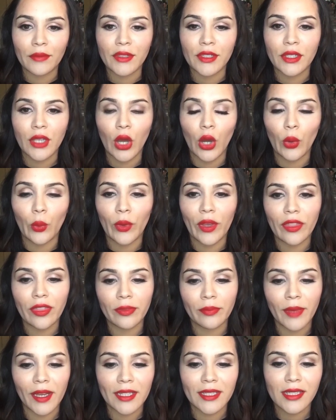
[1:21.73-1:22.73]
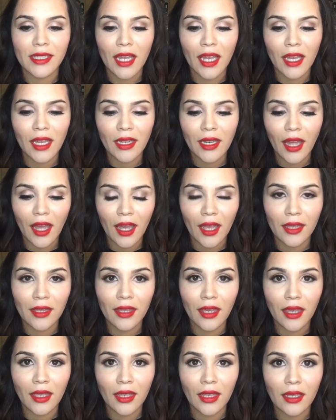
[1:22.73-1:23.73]
so with my son, I
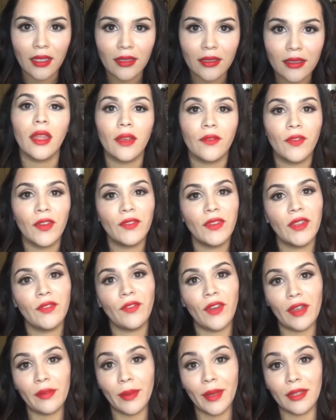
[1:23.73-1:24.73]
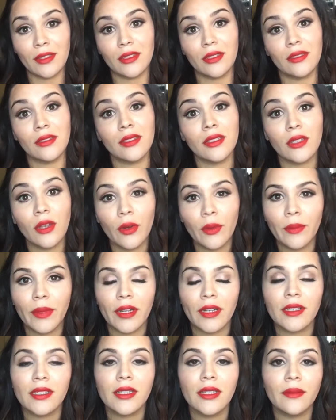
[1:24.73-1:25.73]
gained like 55 pounds. So it's so
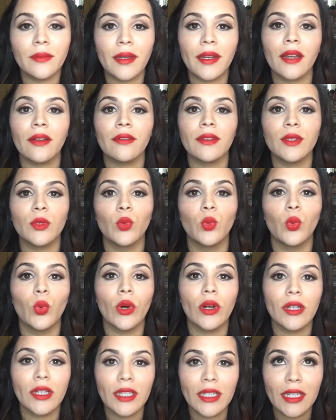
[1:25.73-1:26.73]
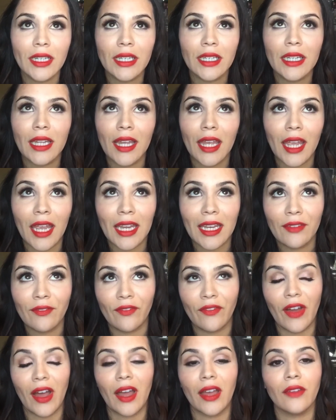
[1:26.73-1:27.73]
embarrassing, but I was
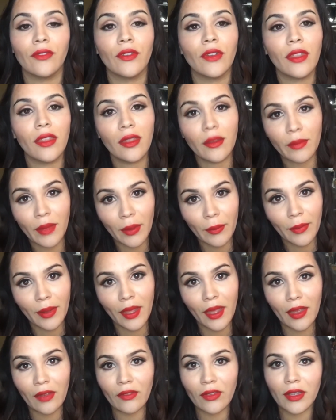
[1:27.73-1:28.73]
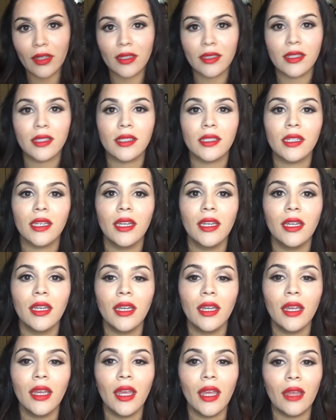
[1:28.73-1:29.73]
185 with him at my heaviest,
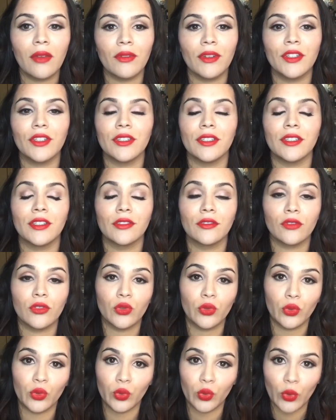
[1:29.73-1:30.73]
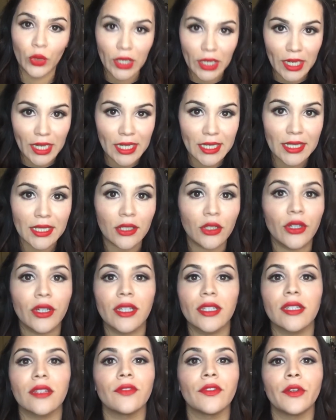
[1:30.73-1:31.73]
which is crazy
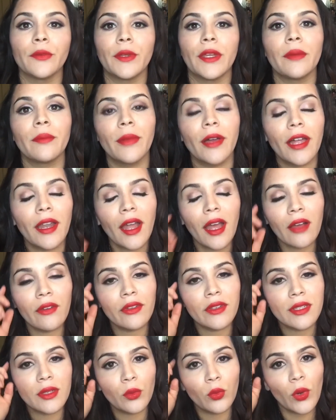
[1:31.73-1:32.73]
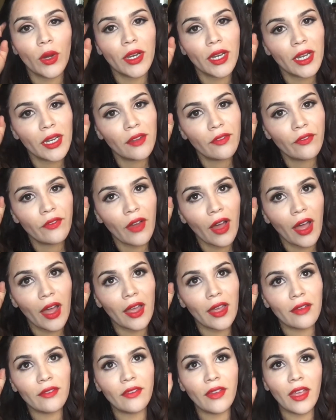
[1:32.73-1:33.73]
for me. But I was at
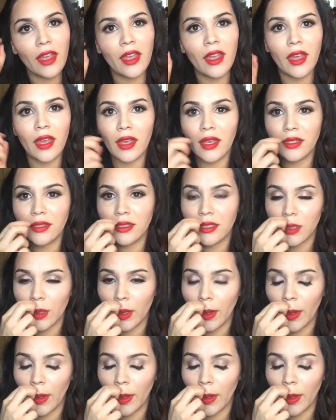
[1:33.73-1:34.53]
185, and